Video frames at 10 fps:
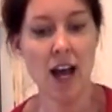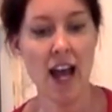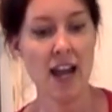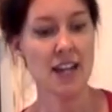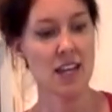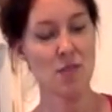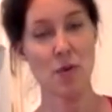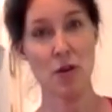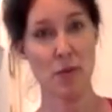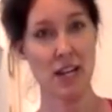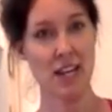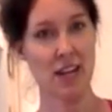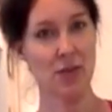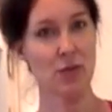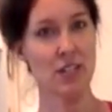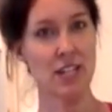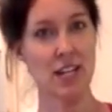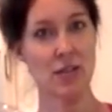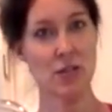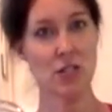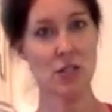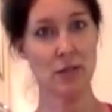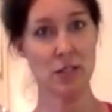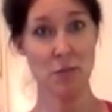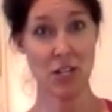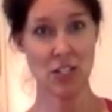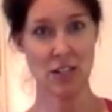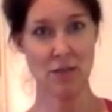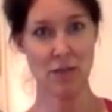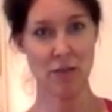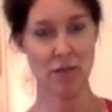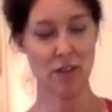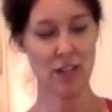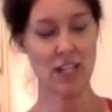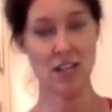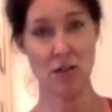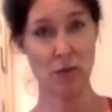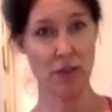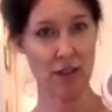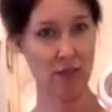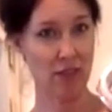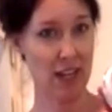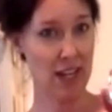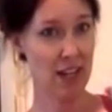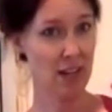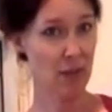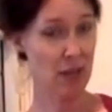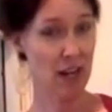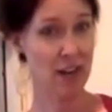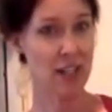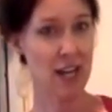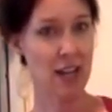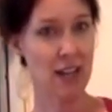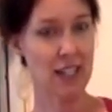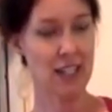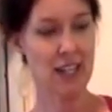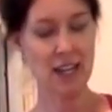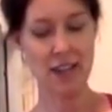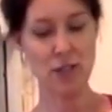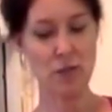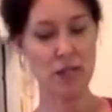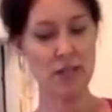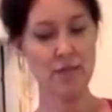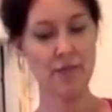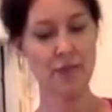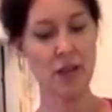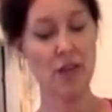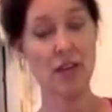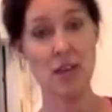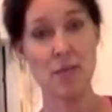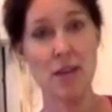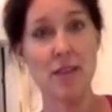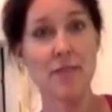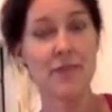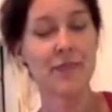I keep all my candle containers too, especially if they're really cute with a lid, with an airtight lid like this one. I'll keep it.